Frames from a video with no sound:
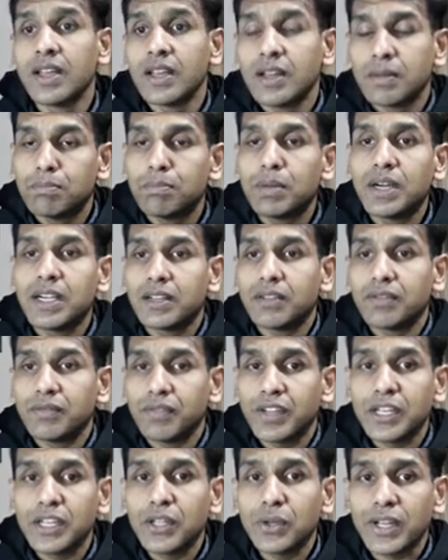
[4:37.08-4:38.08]
But
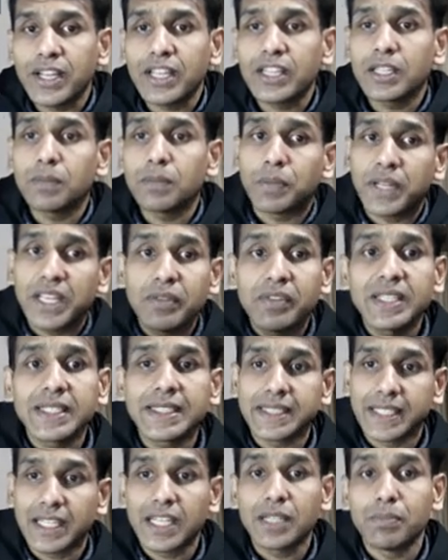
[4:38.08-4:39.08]
when you look at the previous
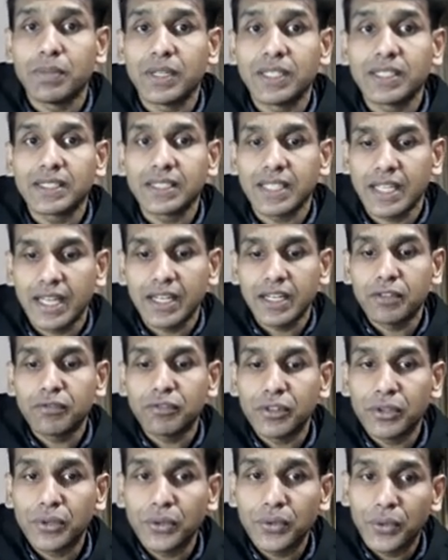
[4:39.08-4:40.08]
syllabus and if
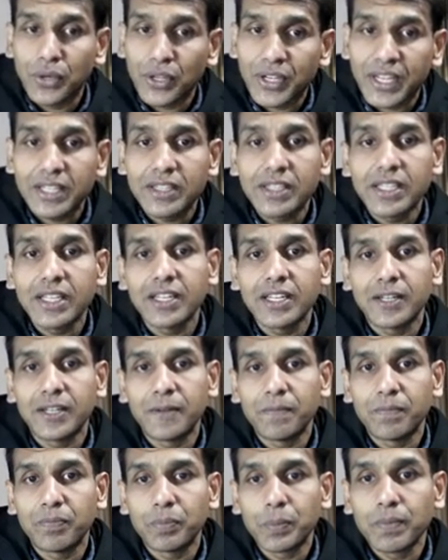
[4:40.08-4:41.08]
you look at
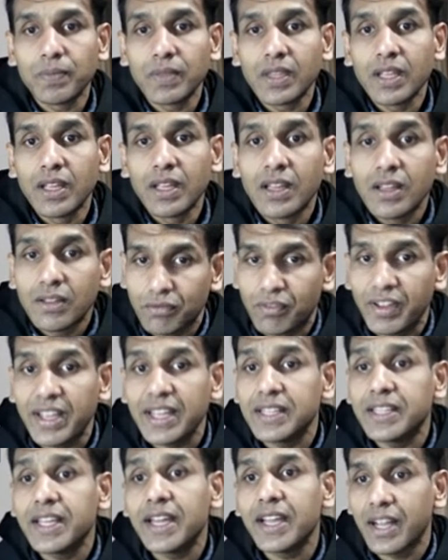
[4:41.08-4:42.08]
the
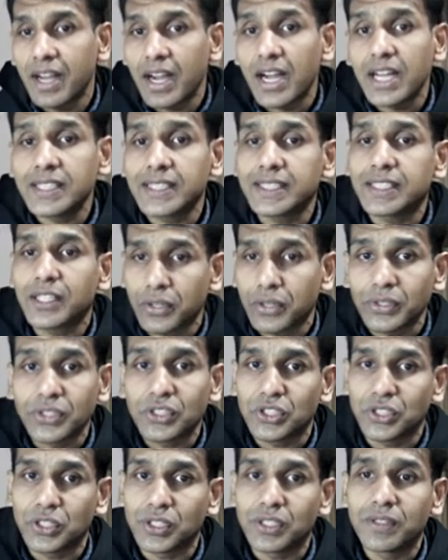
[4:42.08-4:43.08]
way they ask
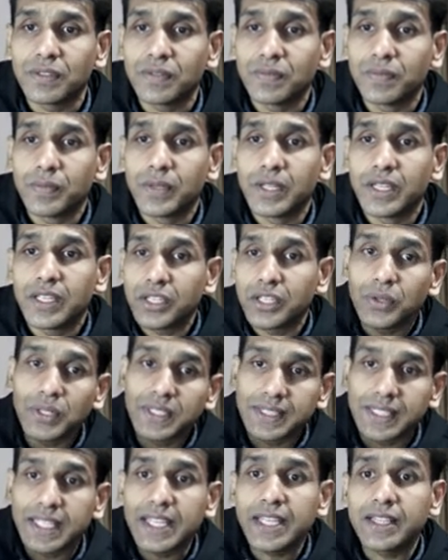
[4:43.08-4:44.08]
question, you'll
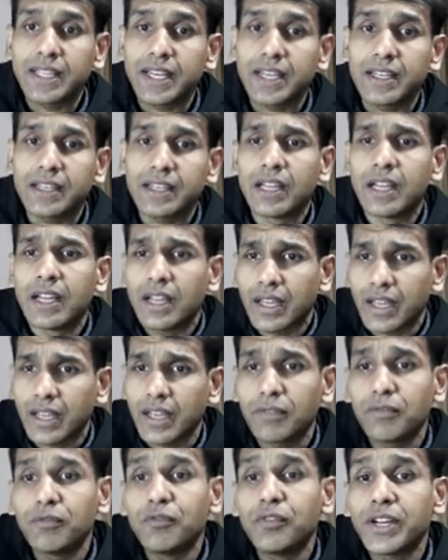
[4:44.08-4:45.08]
see that
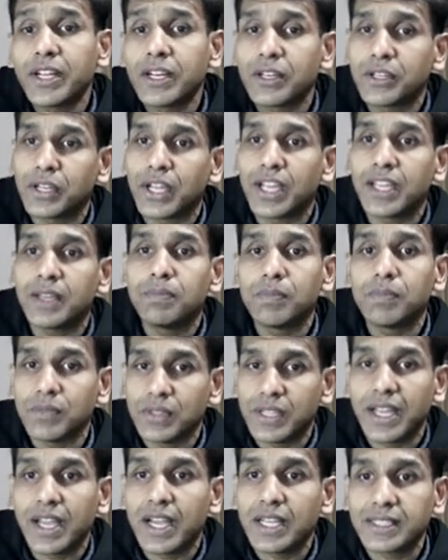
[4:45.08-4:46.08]
every time
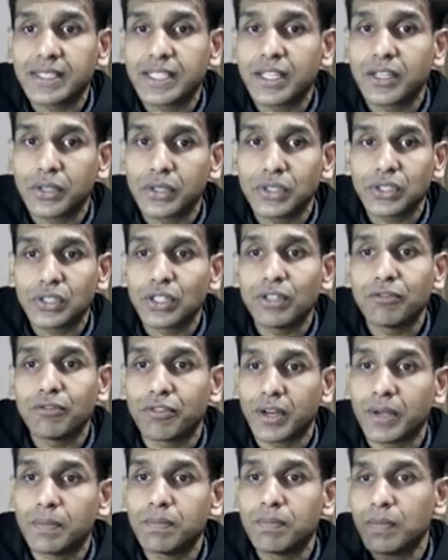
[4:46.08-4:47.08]
they ask a question
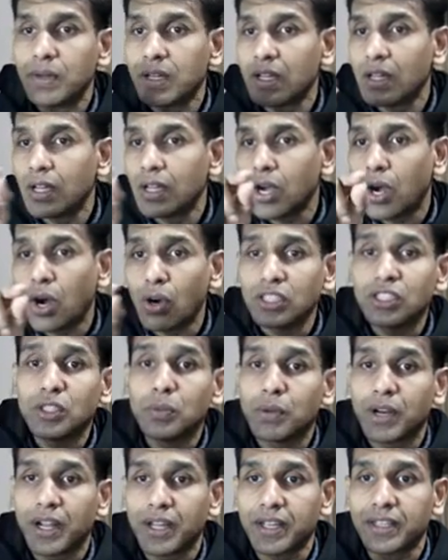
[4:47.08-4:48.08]
from
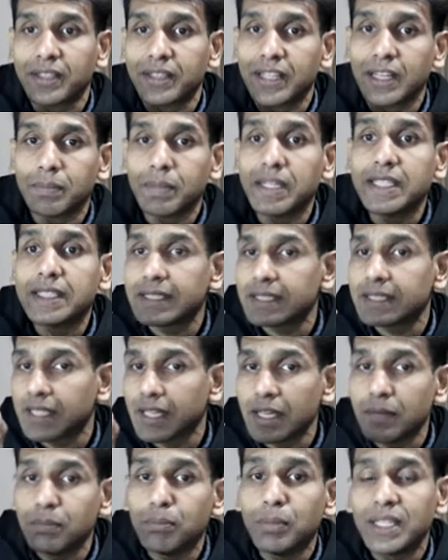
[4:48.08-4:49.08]
algebraic, that means the
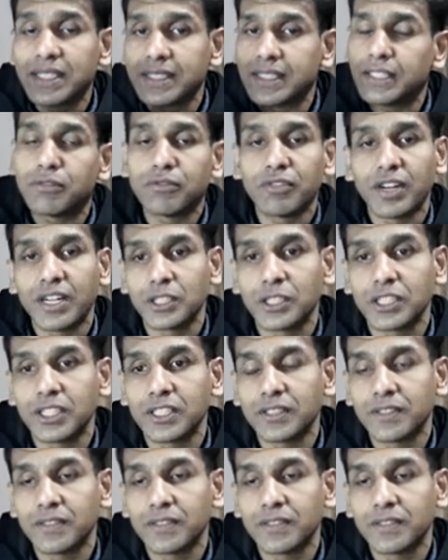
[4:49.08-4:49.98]
implicit function.